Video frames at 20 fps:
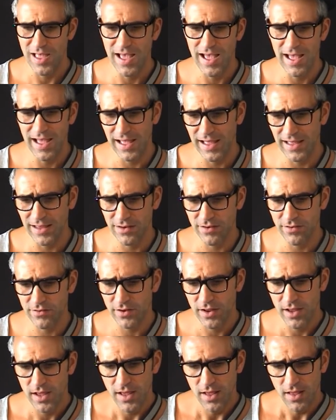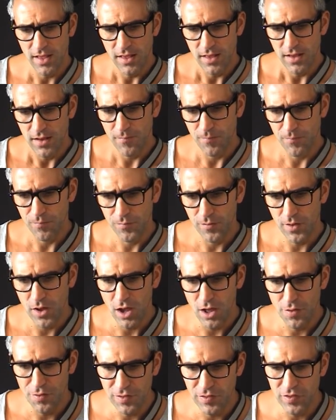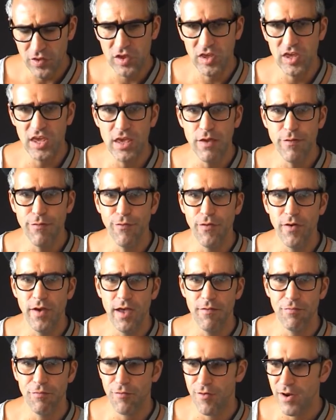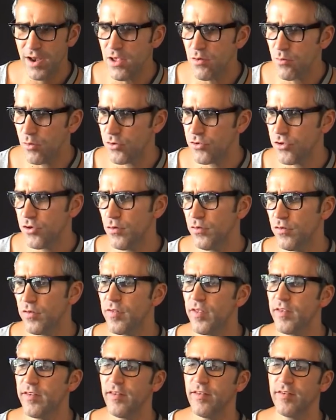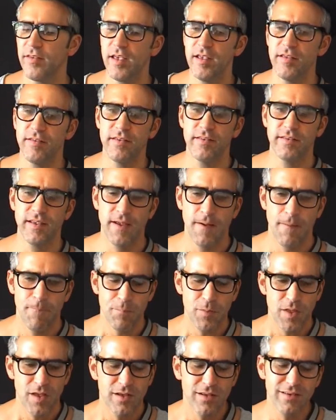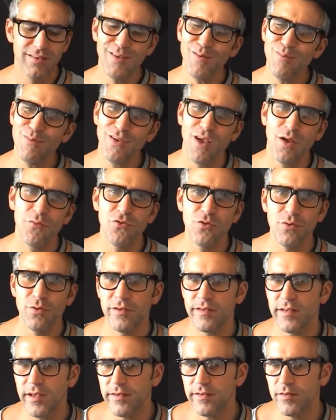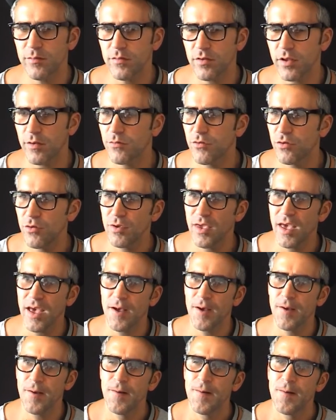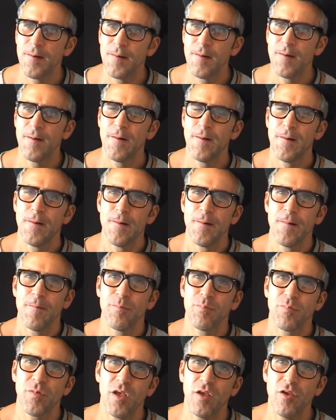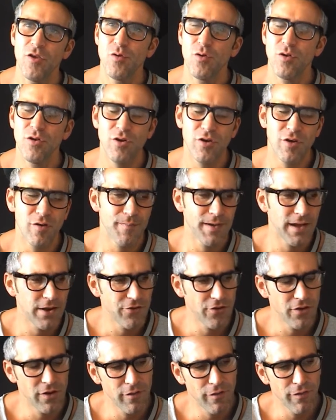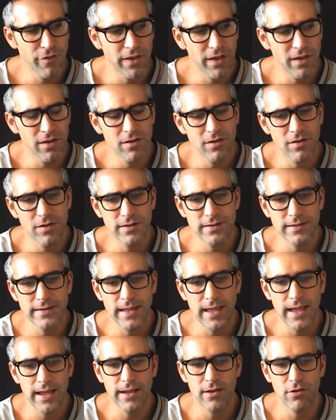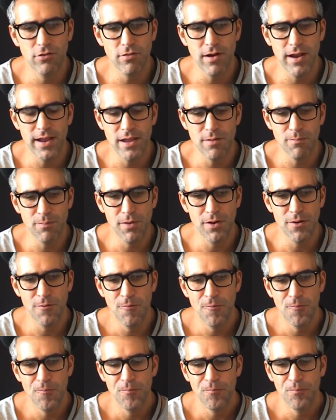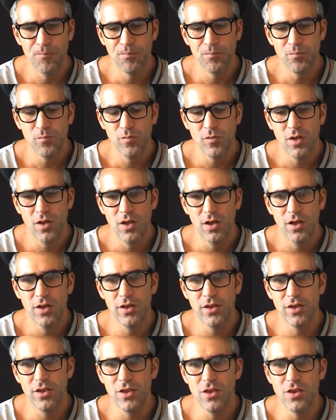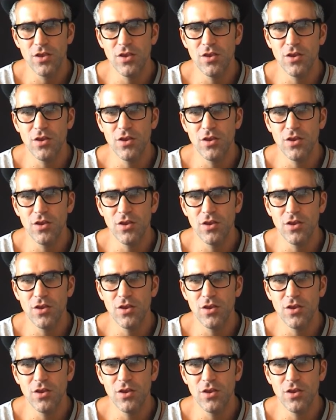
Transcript: and I think the key for anyone using this is to say, because sometimes, it's like sometimes you you can look at magic and you think, oh, yeah, great, but if